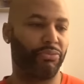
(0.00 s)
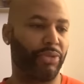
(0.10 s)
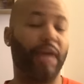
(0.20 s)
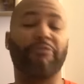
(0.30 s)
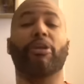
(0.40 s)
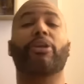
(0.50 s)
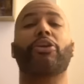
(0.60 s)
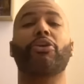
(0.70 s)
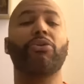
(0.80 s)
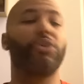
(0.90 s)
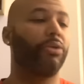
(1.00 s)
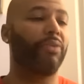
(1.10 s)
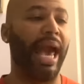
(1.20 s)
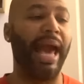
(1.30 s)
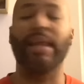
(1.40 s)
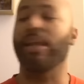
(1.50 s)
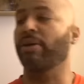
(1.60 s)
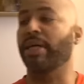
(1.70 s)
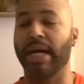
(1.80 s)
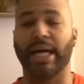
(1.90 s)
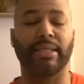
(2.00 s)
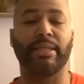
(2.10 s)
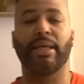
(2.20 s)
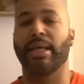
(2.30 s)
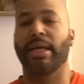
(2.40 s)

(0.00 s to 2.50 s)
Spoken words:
They'll fuck you, your daddy, your cousin,